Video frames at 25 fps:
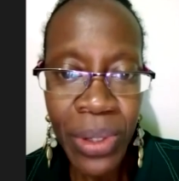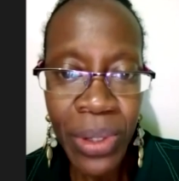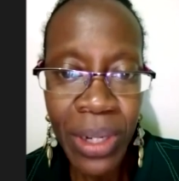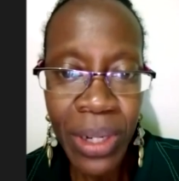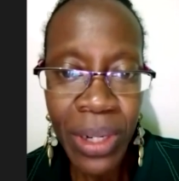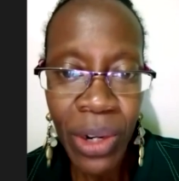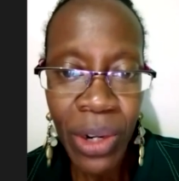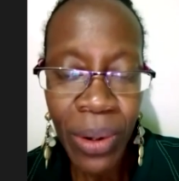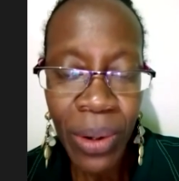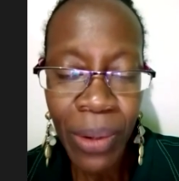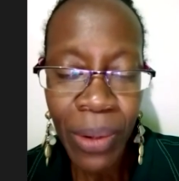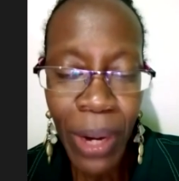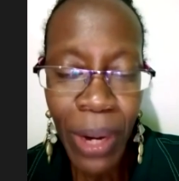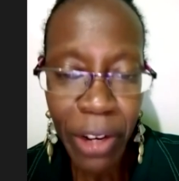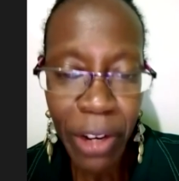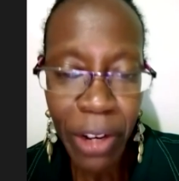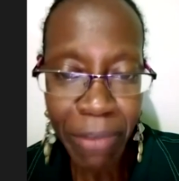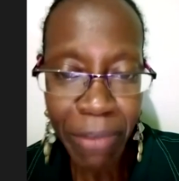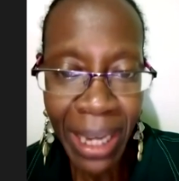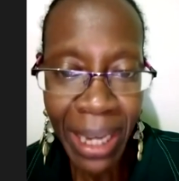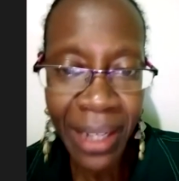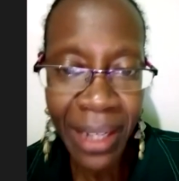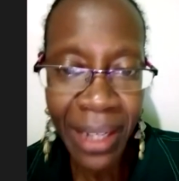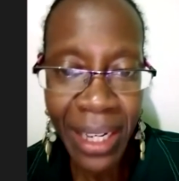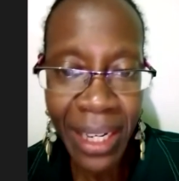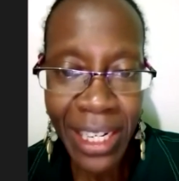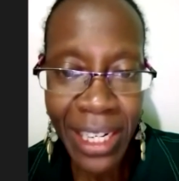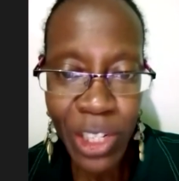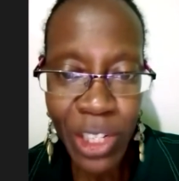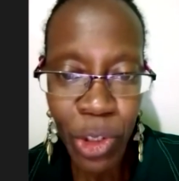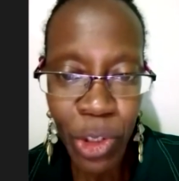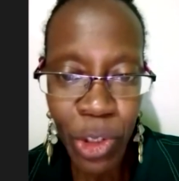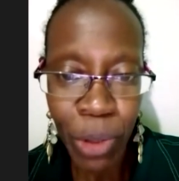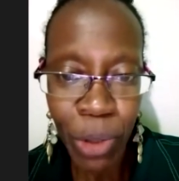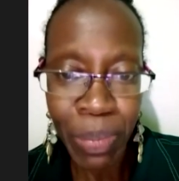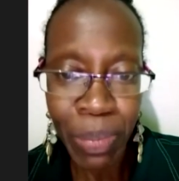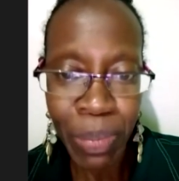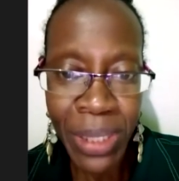one of my greatest
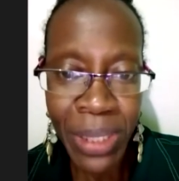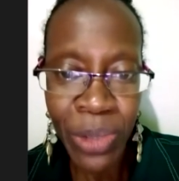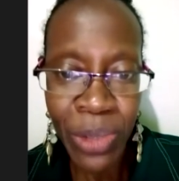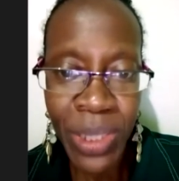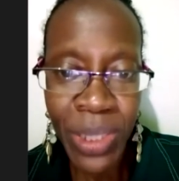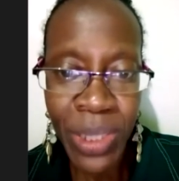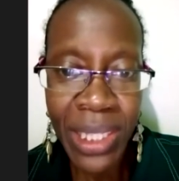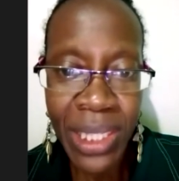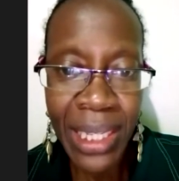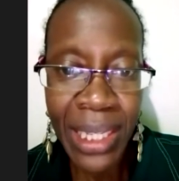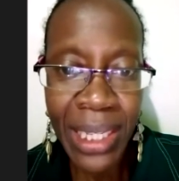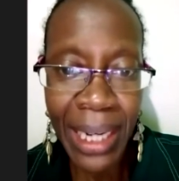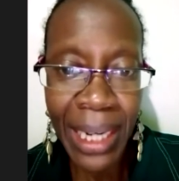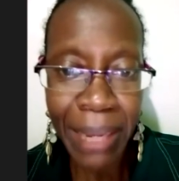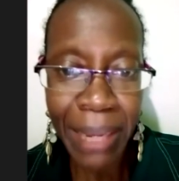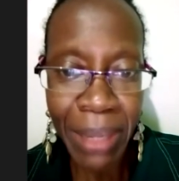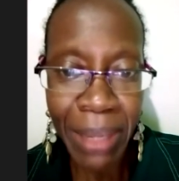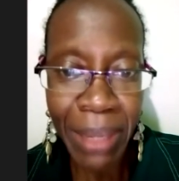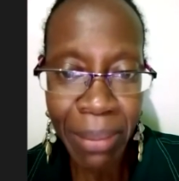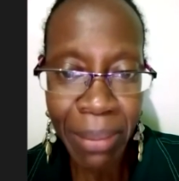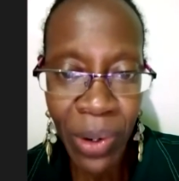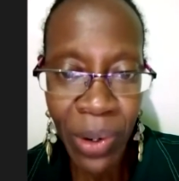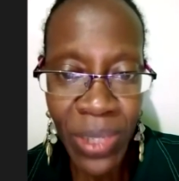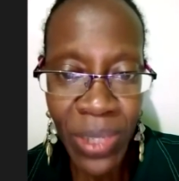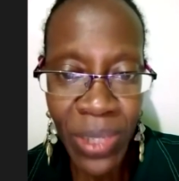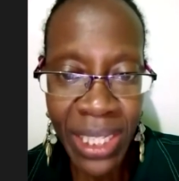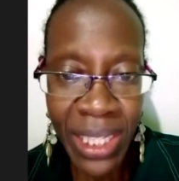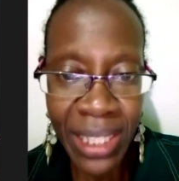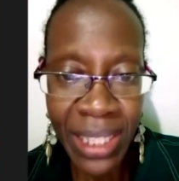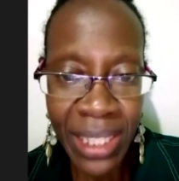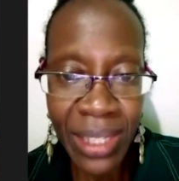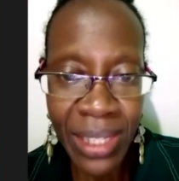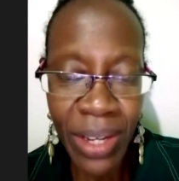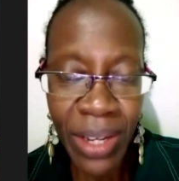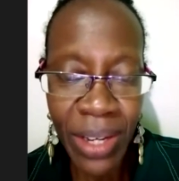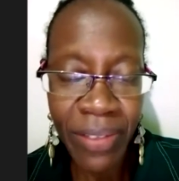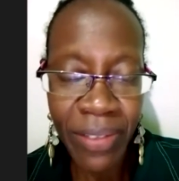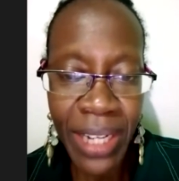hobbies, which is climbing
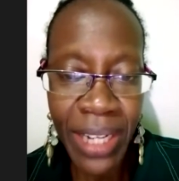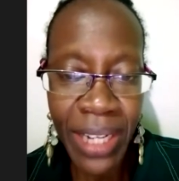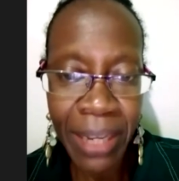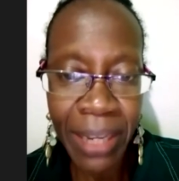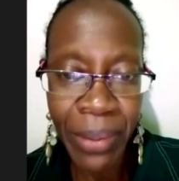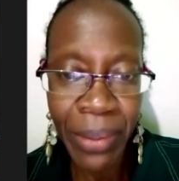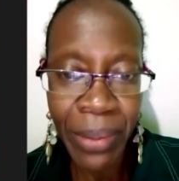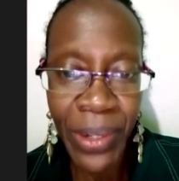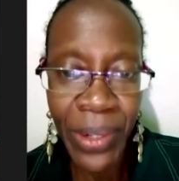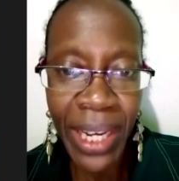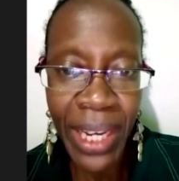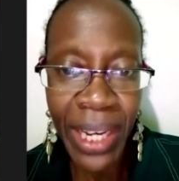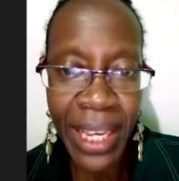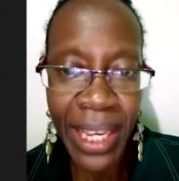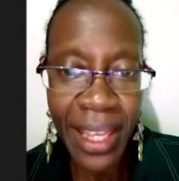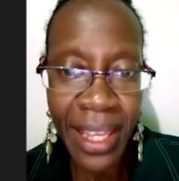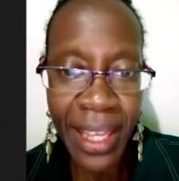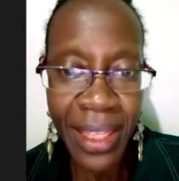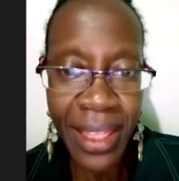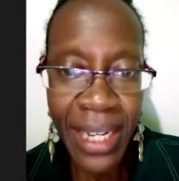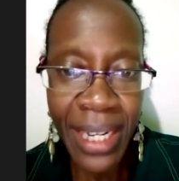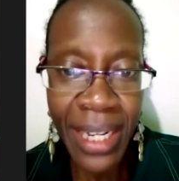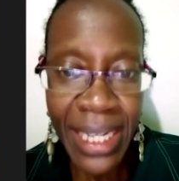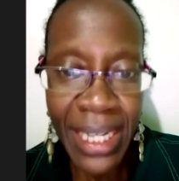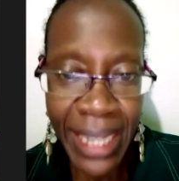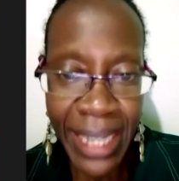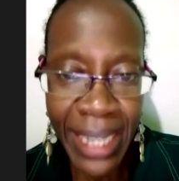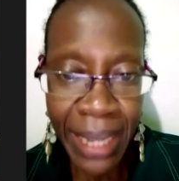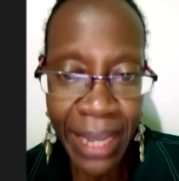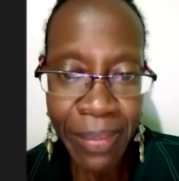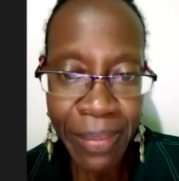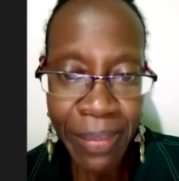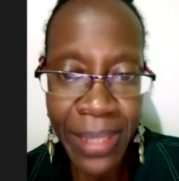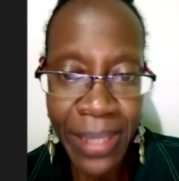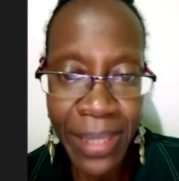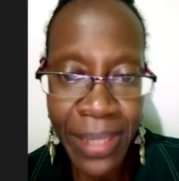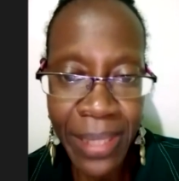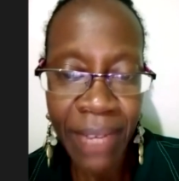mountains. So I've done Mount Kenya 3
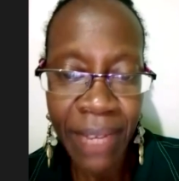times.